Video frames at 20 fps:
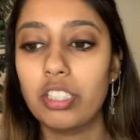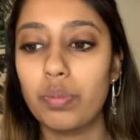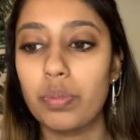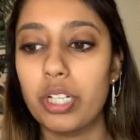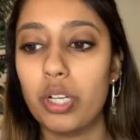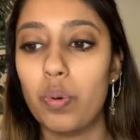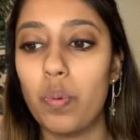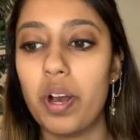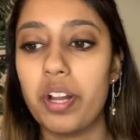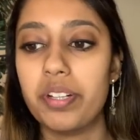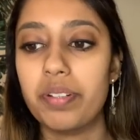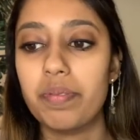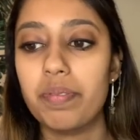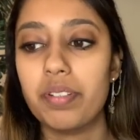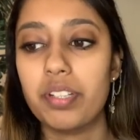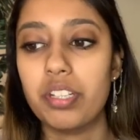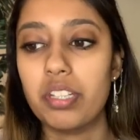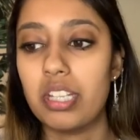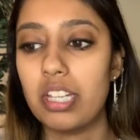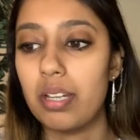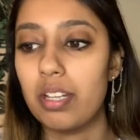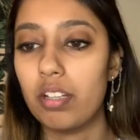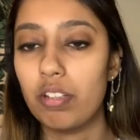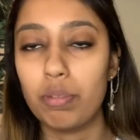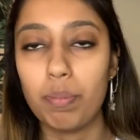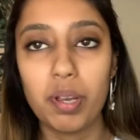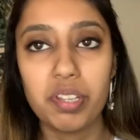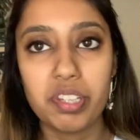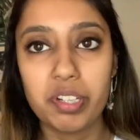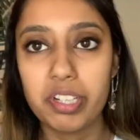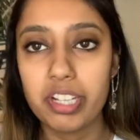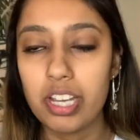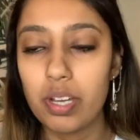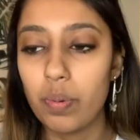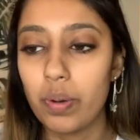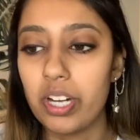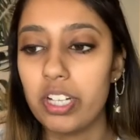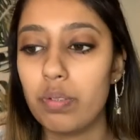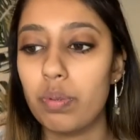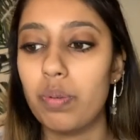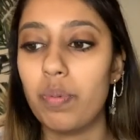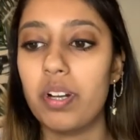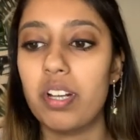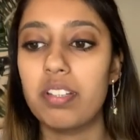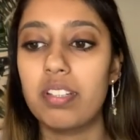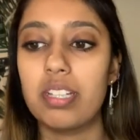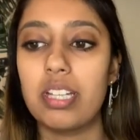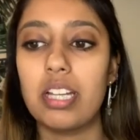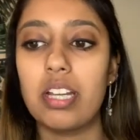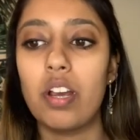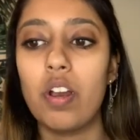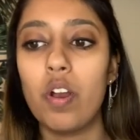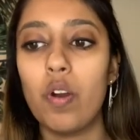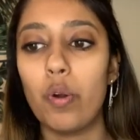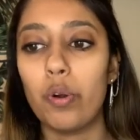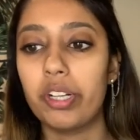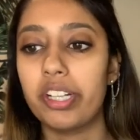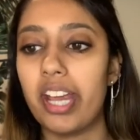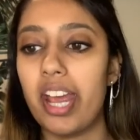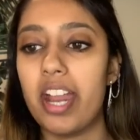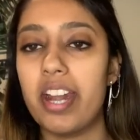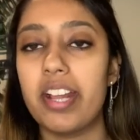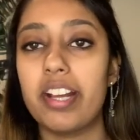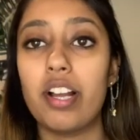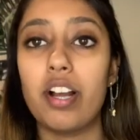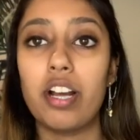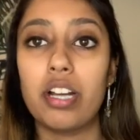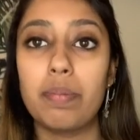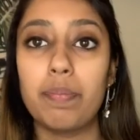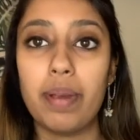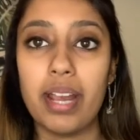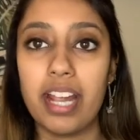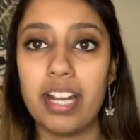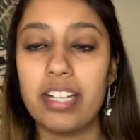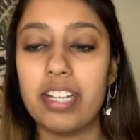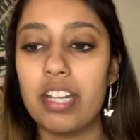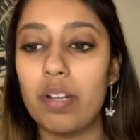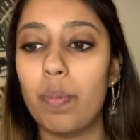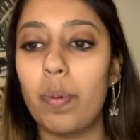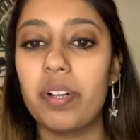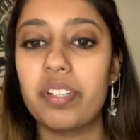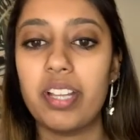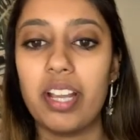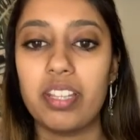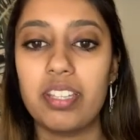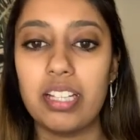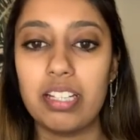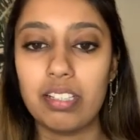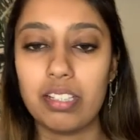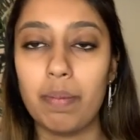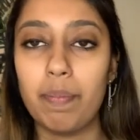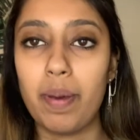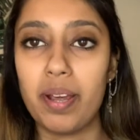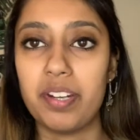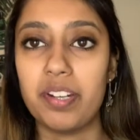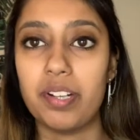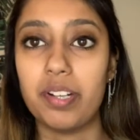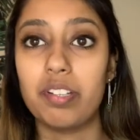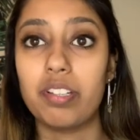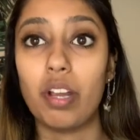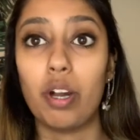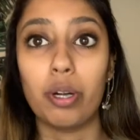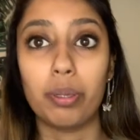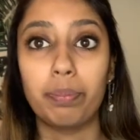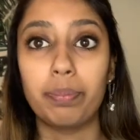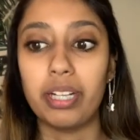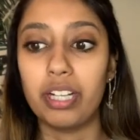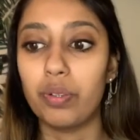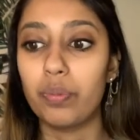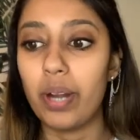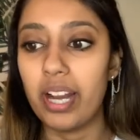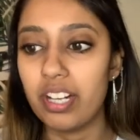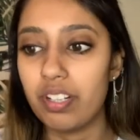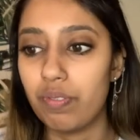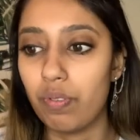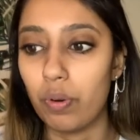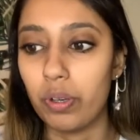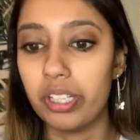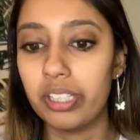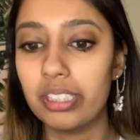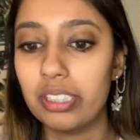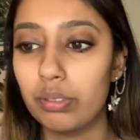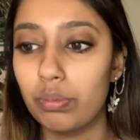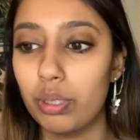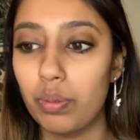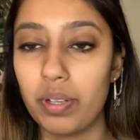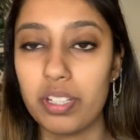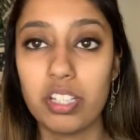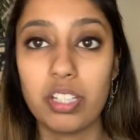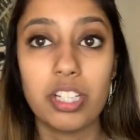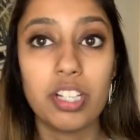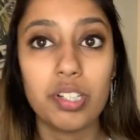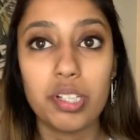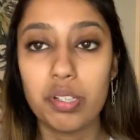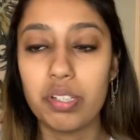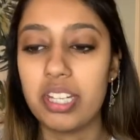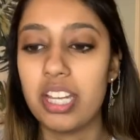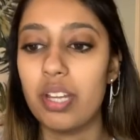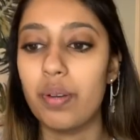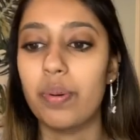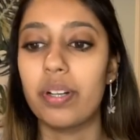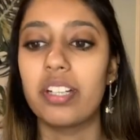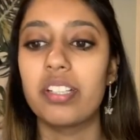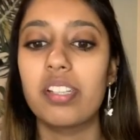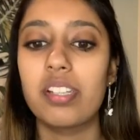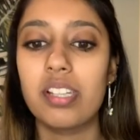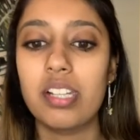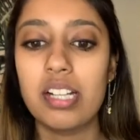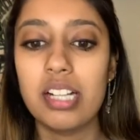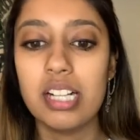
We don't want to see sponsored keywords. We want to see organic, unpaid keywords that these competitors are being ranked for, because we want to steal those keywords.